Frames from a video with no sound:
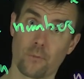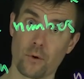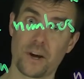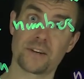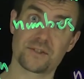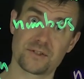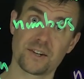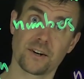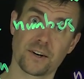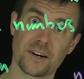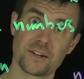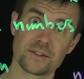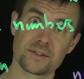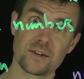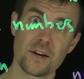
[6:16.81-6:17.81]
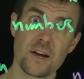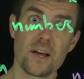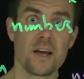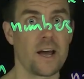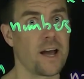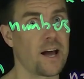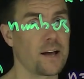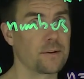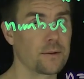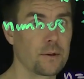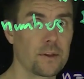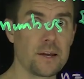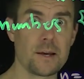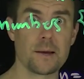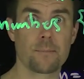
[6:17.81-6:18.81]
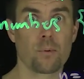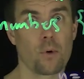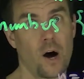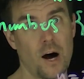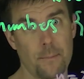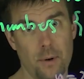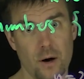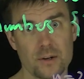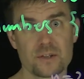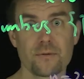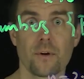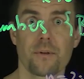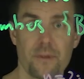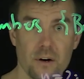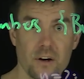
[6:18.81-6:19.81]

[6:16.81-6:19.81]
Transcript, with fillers: of the Fourier series and the uh, Parseval